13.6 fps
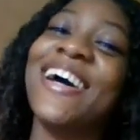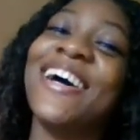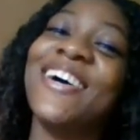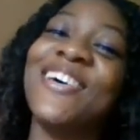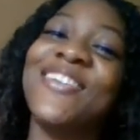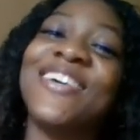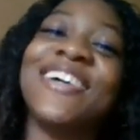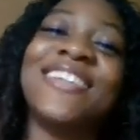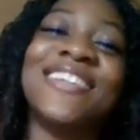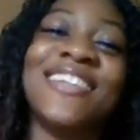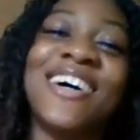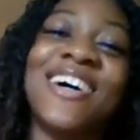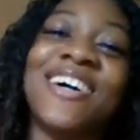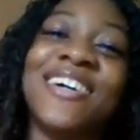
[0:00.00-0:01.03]
Comment
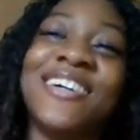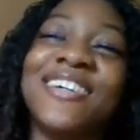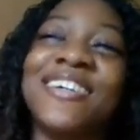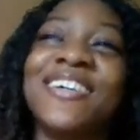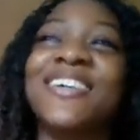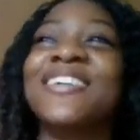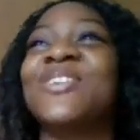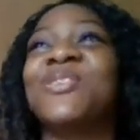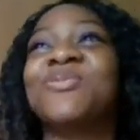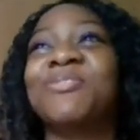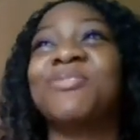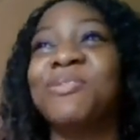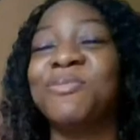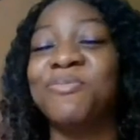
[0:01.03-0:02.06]
down,
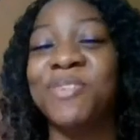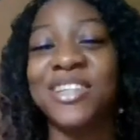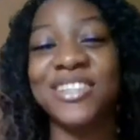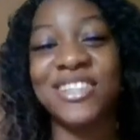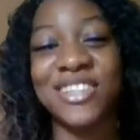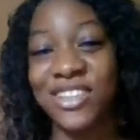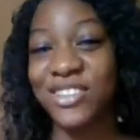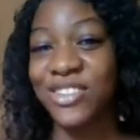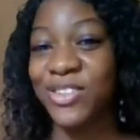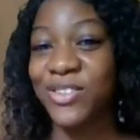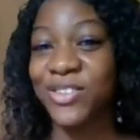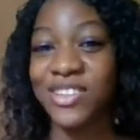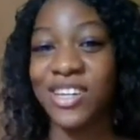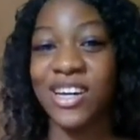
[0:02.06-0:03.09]
subscribe to my
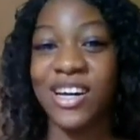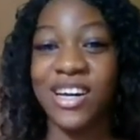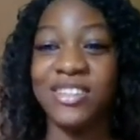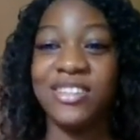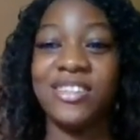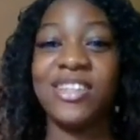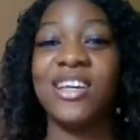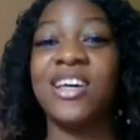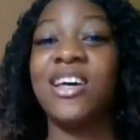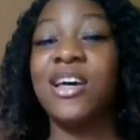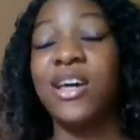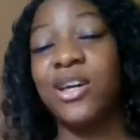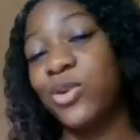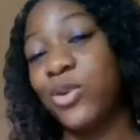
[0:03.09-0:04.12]
channel, guys.
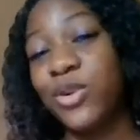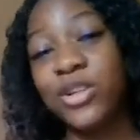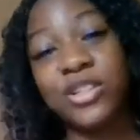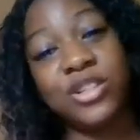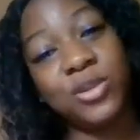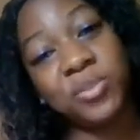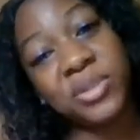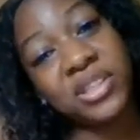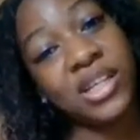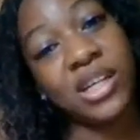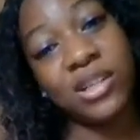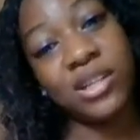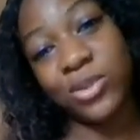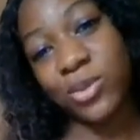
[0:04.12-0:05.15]
Encourage me,
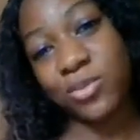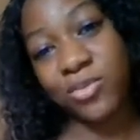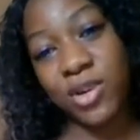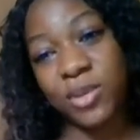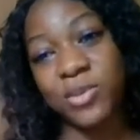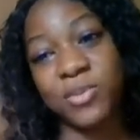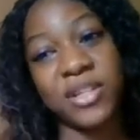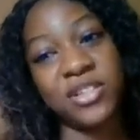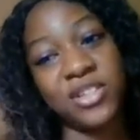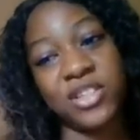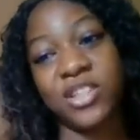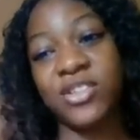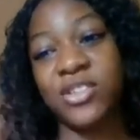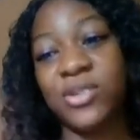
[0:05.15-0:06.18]
guys. Subscribe to my
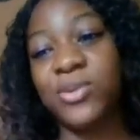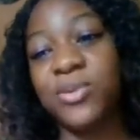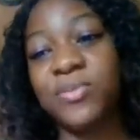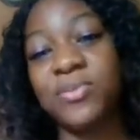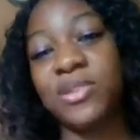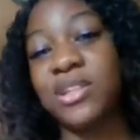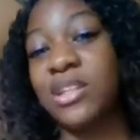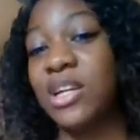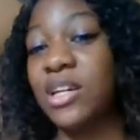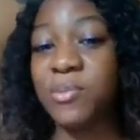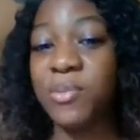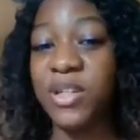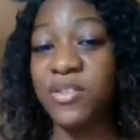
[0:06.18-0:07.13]
channel, like my